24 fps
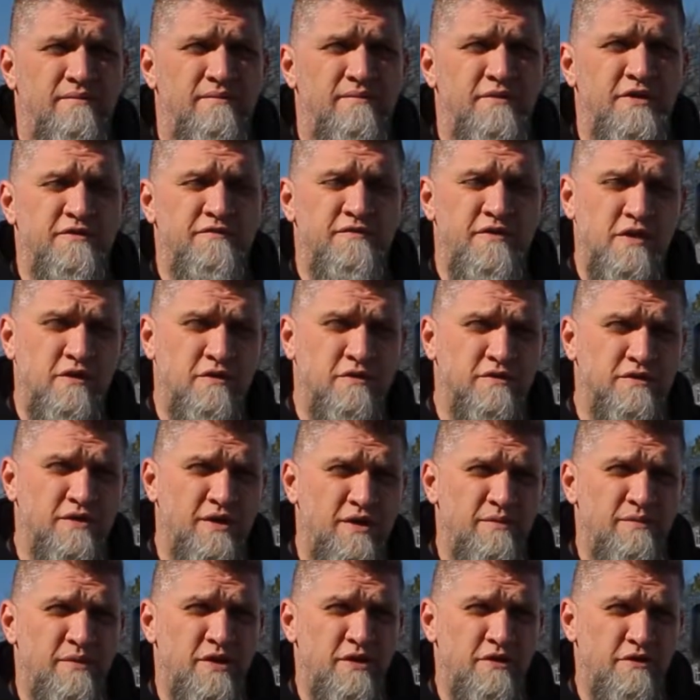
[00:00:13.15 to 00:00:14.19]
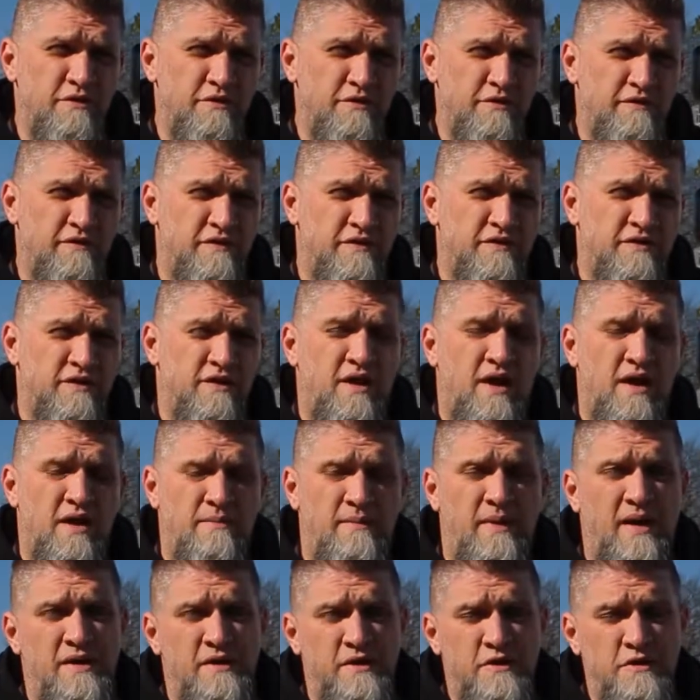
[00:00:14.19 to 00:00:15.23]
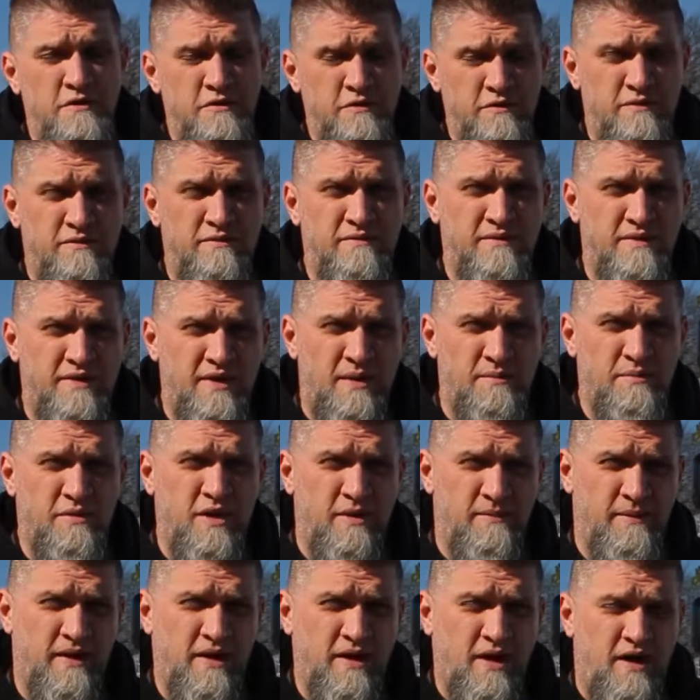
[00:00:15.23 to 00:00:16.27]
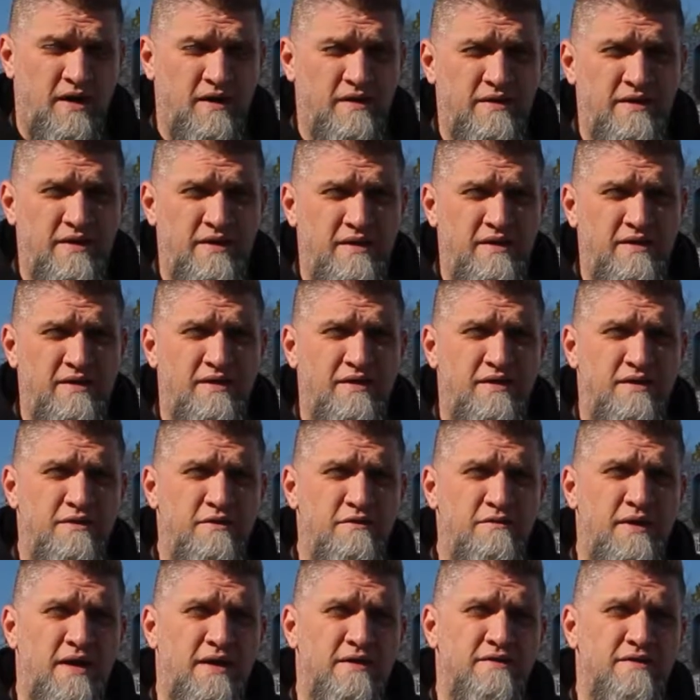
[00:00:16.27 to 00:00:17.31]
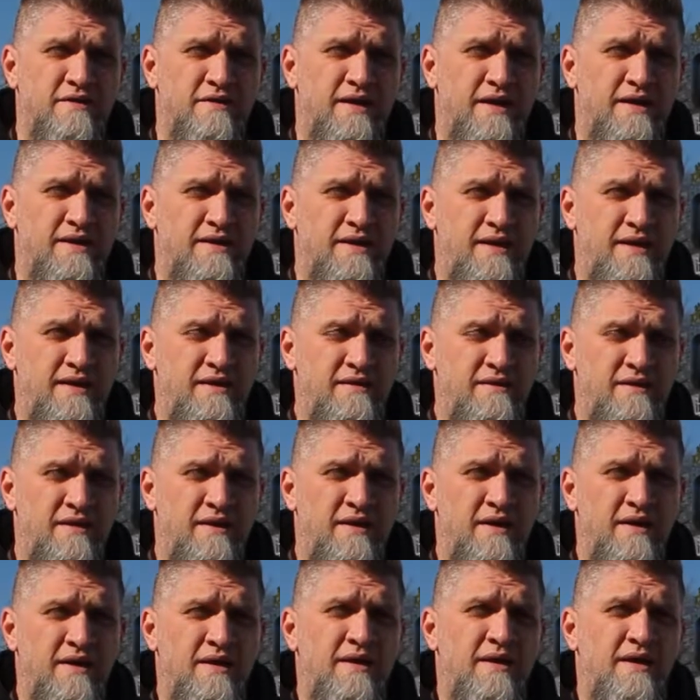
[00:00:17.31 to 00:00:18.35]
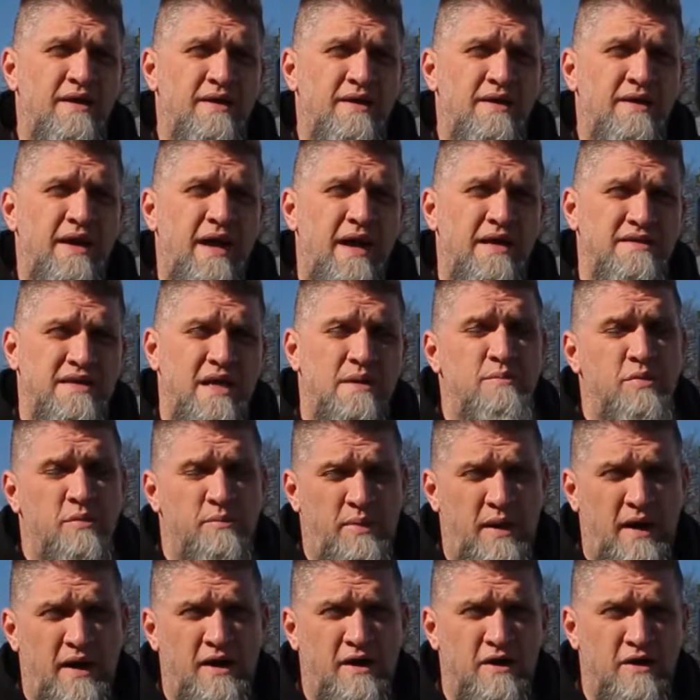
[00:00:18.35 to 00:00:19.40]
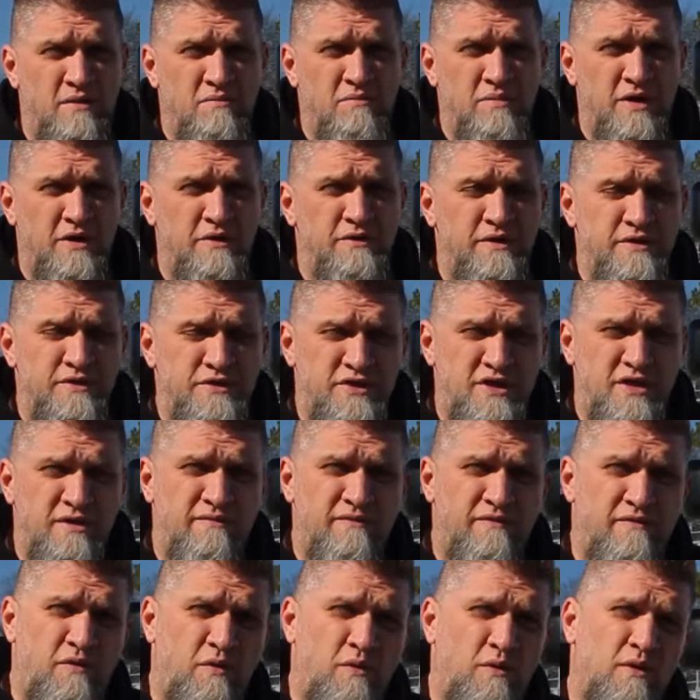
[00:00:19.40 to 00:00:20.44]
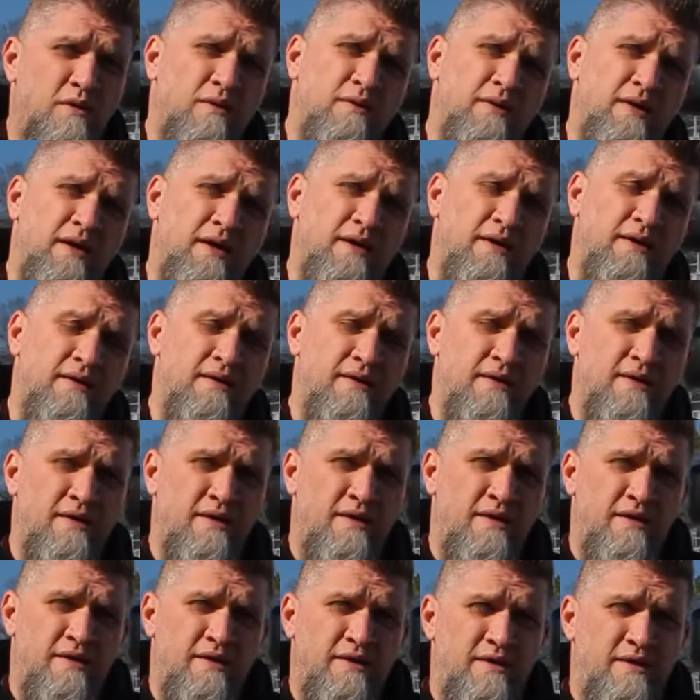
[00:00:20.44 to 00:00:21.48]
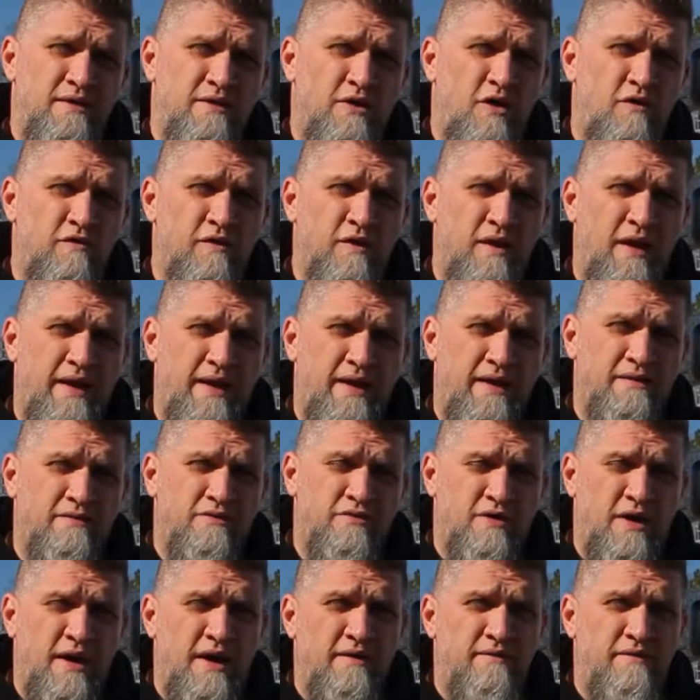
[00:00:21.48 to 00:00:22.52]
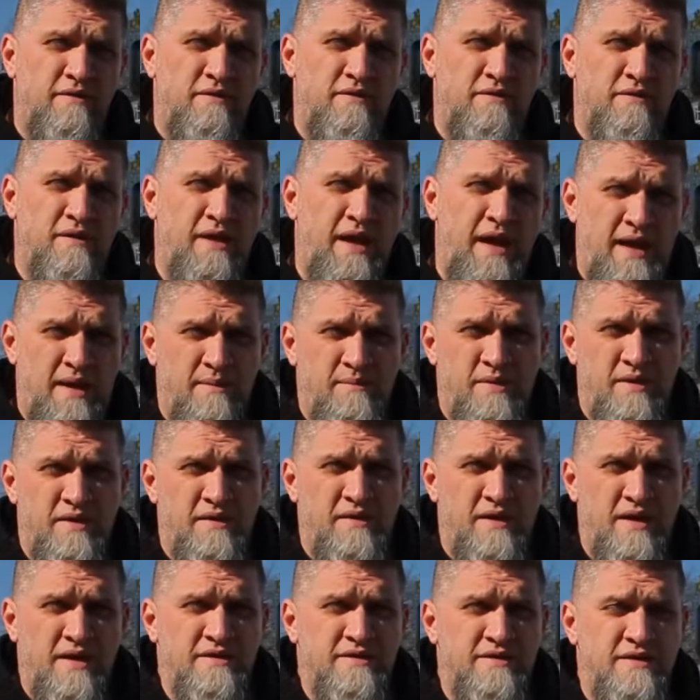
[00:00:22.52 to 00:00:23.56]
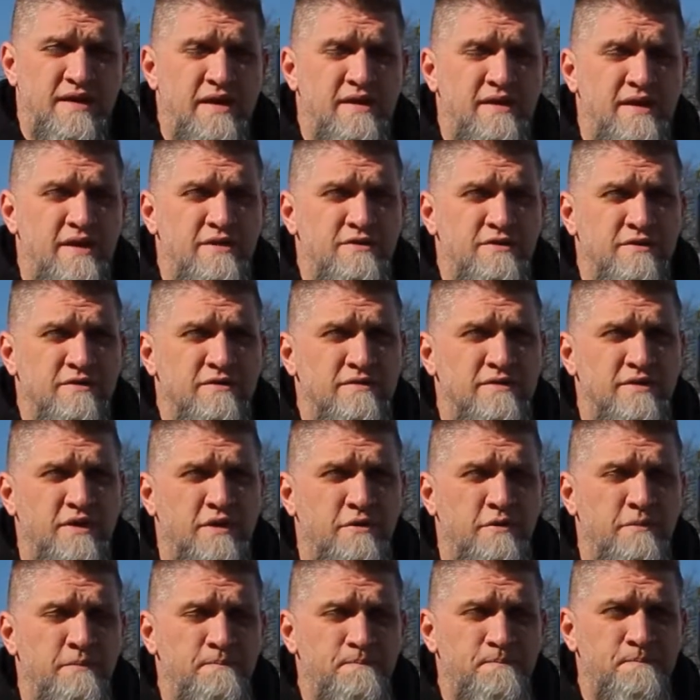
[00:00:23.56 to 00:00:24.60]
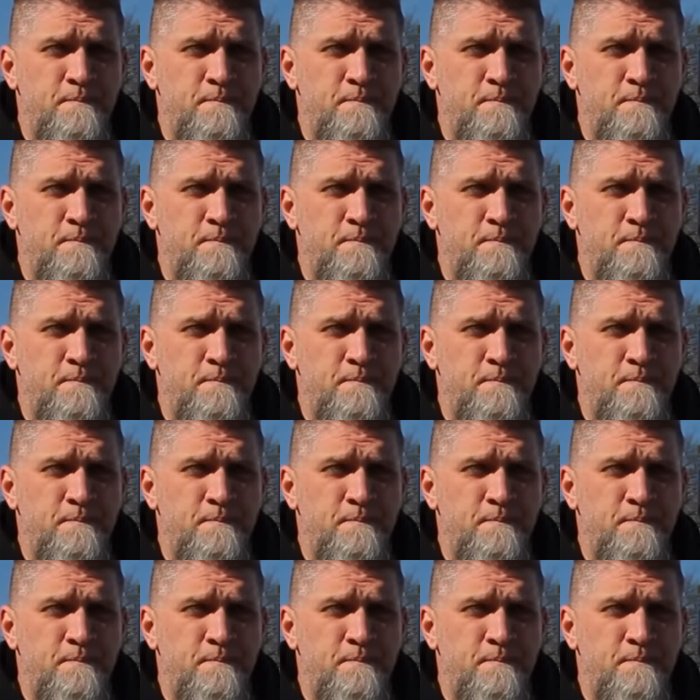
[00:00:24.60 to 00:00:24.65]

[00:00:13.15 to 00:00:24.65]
this vehicle is going to be used for a lot of my new upcoming content in 2019 as I prepare and build the Jeep for overland travel, camping, things of that nature. So